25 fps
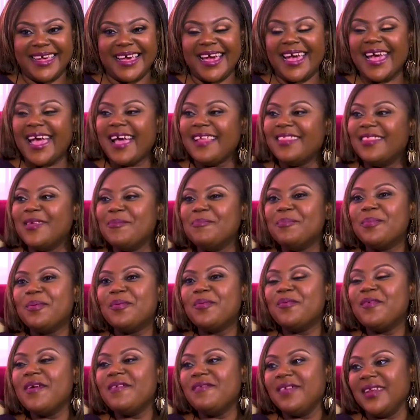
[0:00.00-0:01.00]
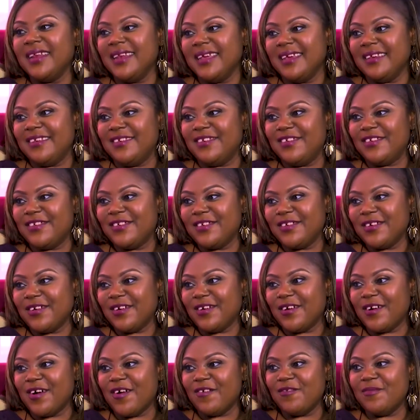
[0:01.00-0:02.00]
I had the privilege
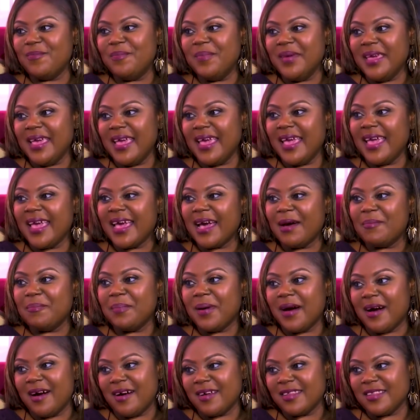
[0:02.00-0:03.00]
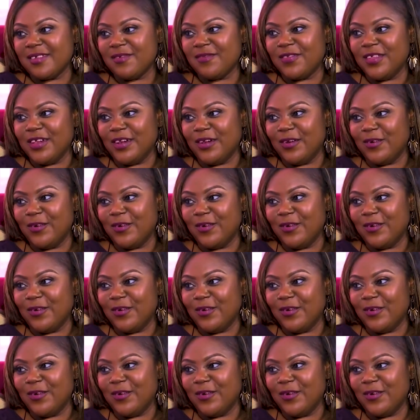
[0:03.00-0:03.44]
of being a part of the